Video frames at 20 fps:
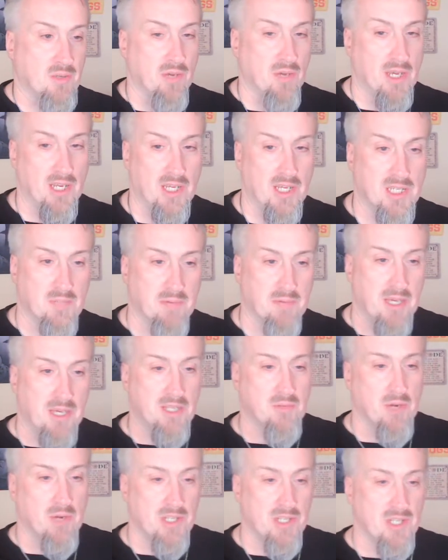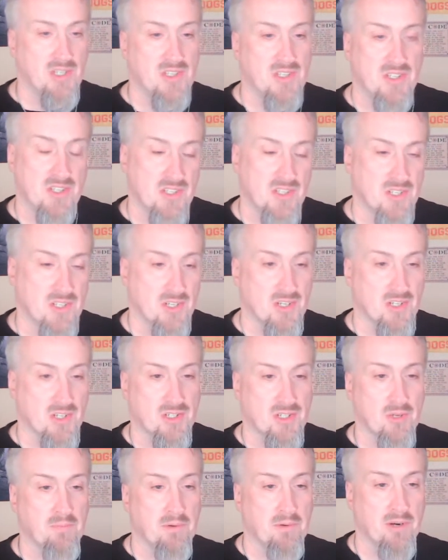explains why Jesus is such a
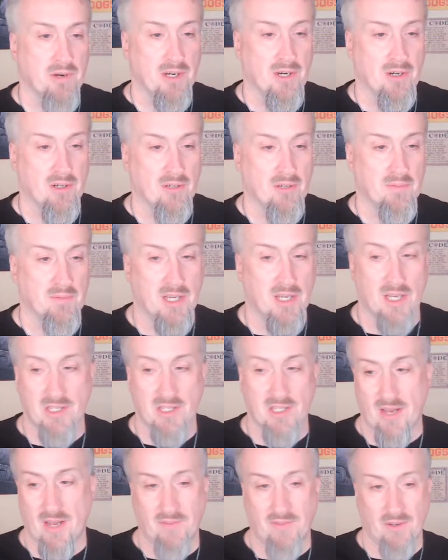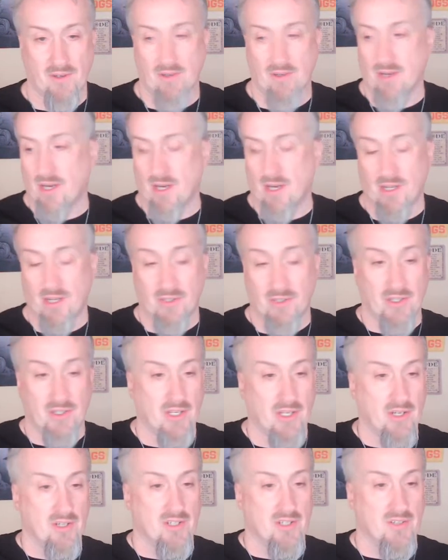superhero, because after 100
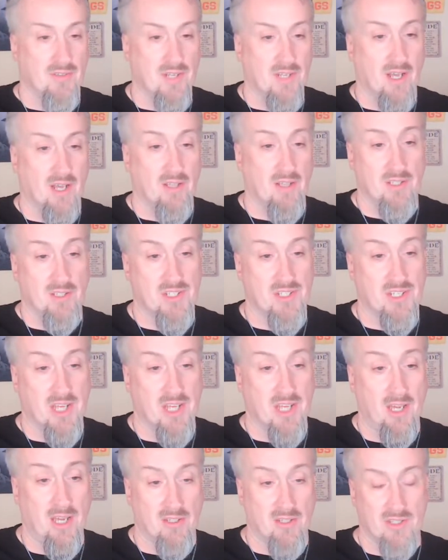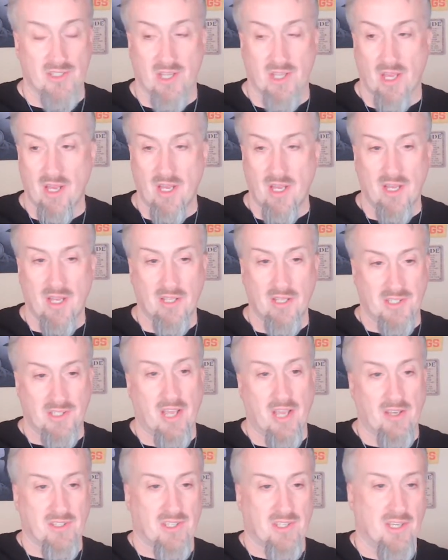years of telling the
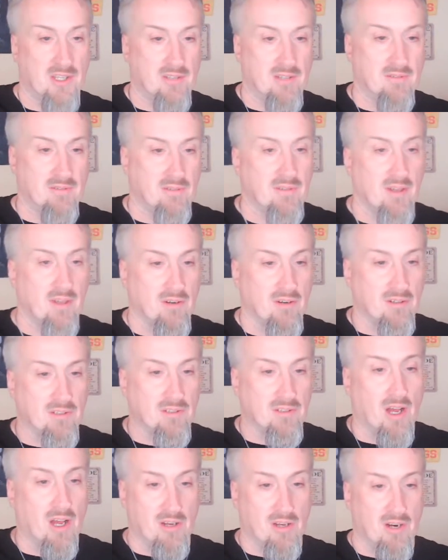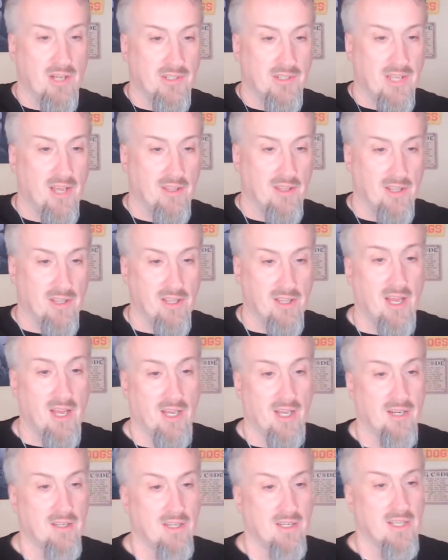tales get, collar on down the
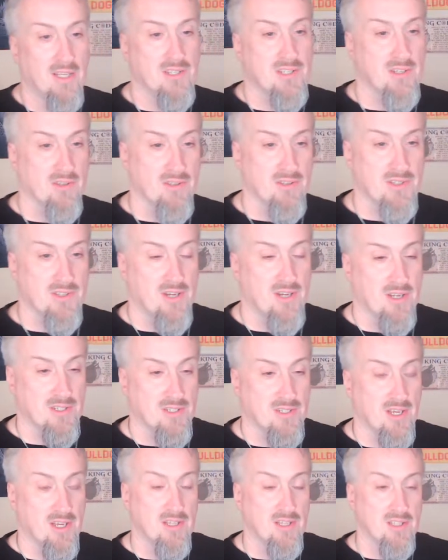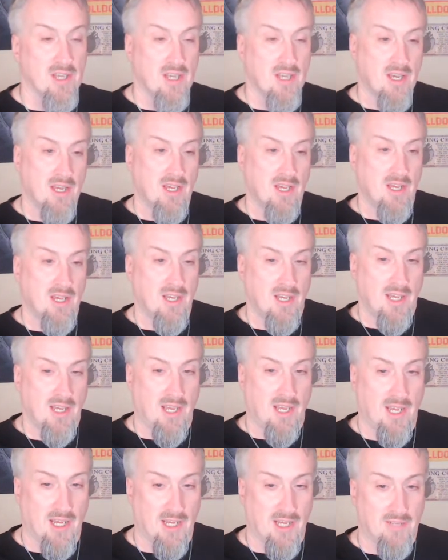line, as the old song says.
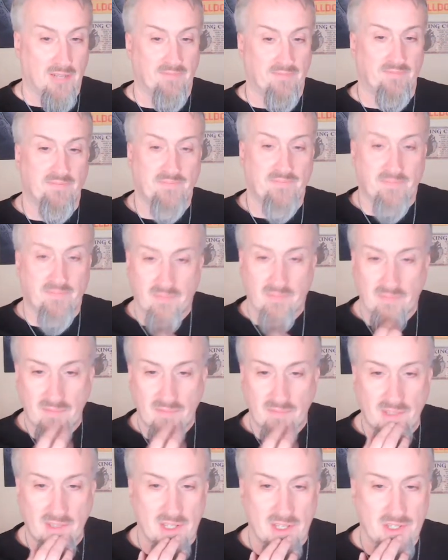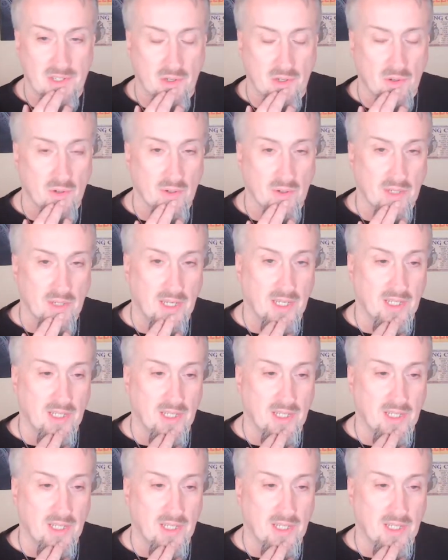And so